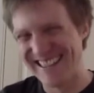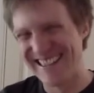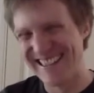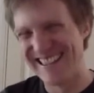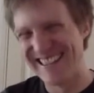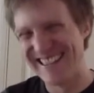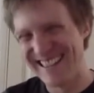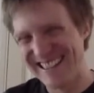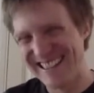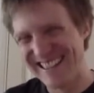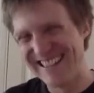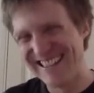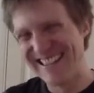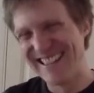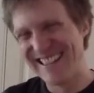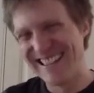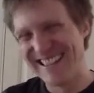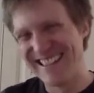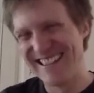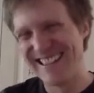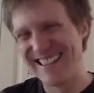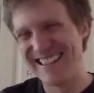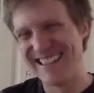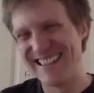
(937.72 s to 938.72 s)

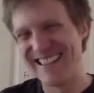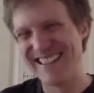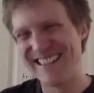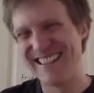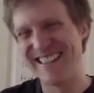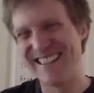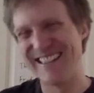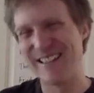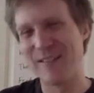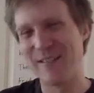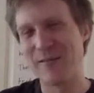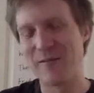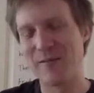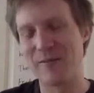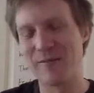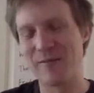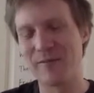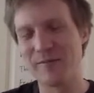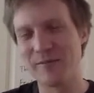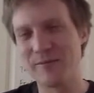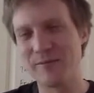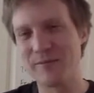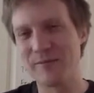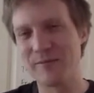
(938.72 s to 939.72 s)

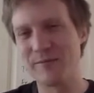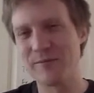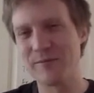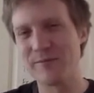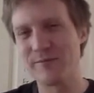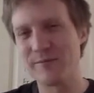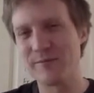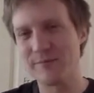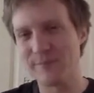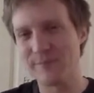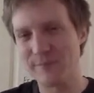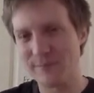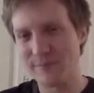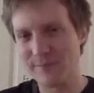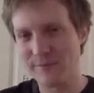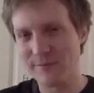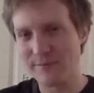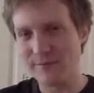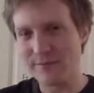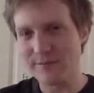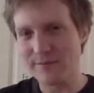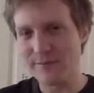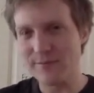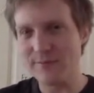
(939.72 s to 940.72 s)

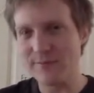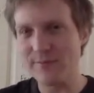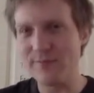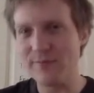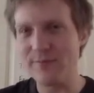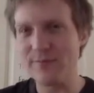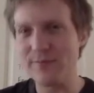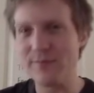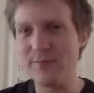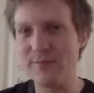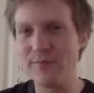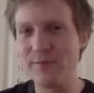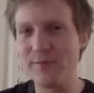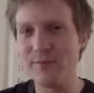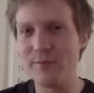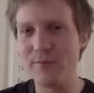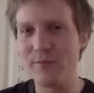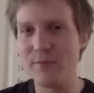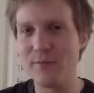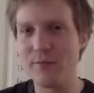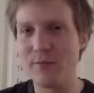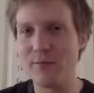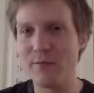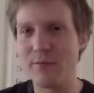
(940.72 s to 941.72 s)

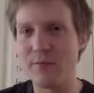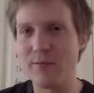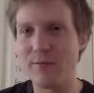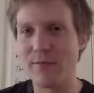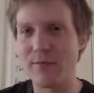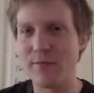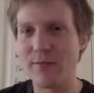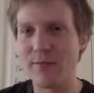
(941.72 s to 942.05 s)
This person isn't speaking.